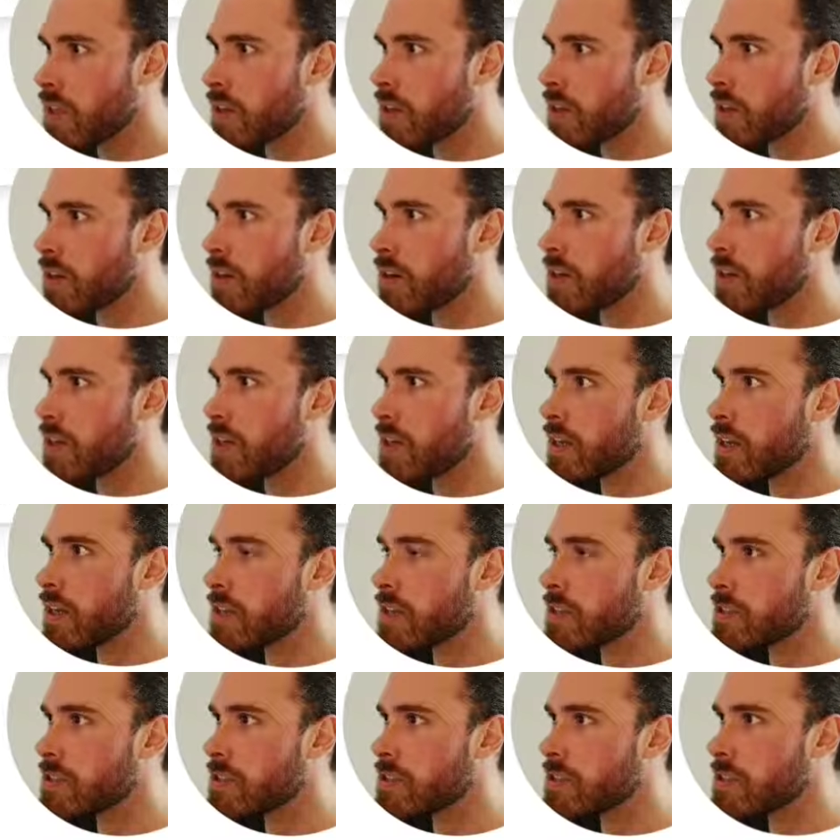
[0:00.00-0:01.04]
There
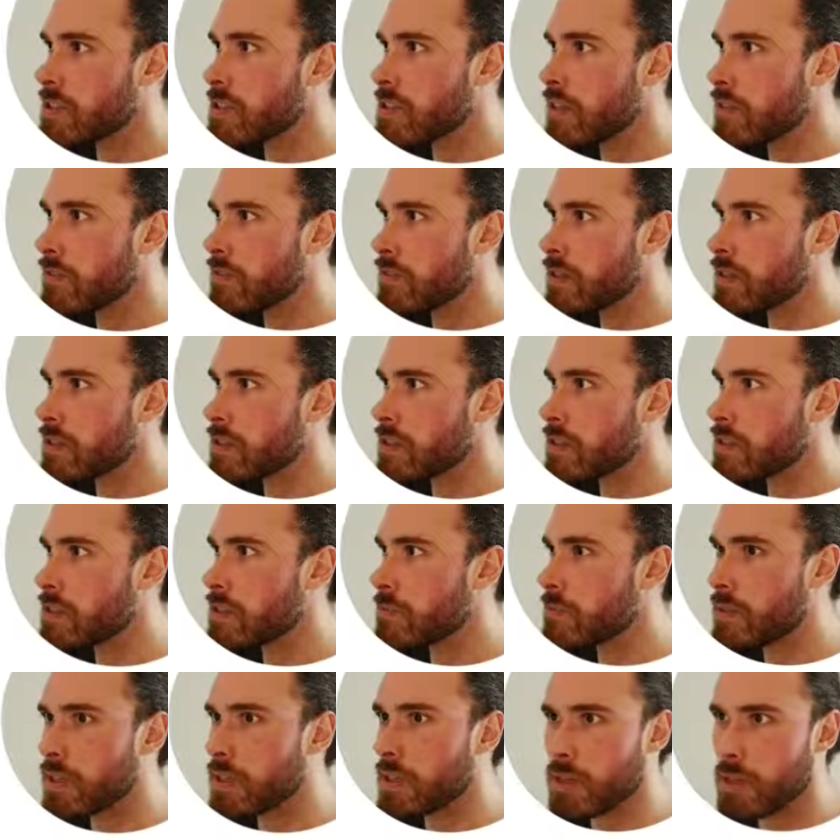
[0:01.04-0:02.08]
is definitely
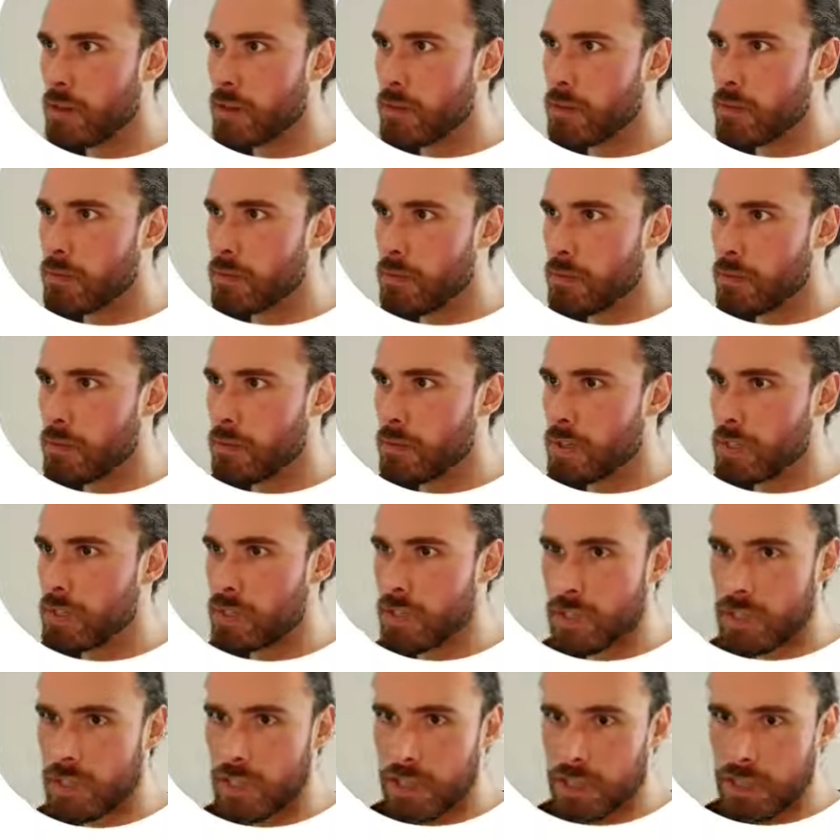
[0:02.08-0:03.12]
something
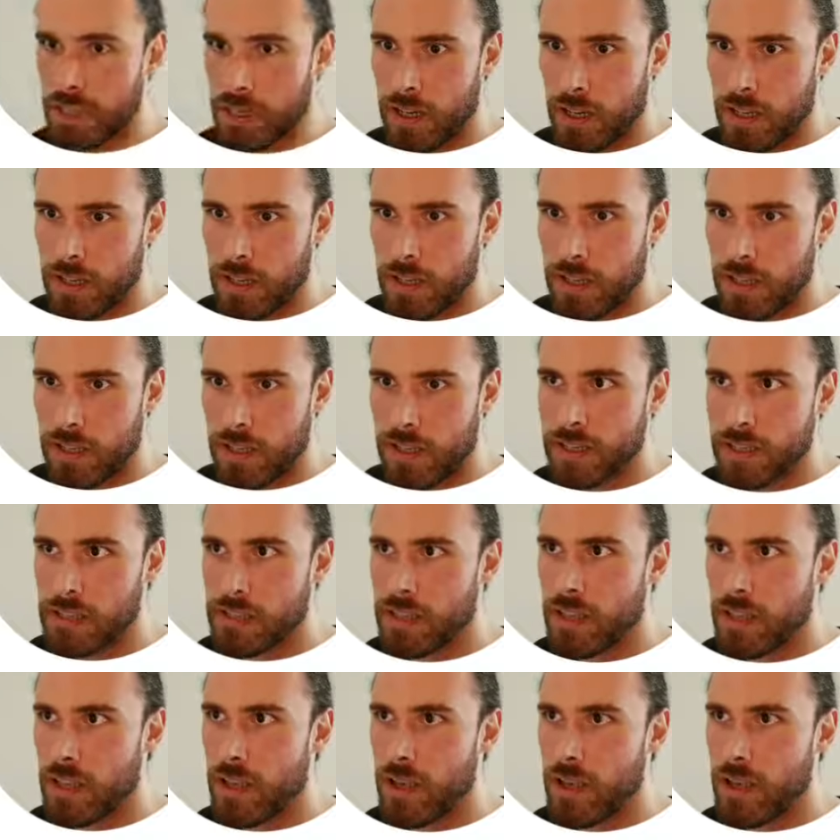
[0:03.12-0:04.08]
missing here, and that is the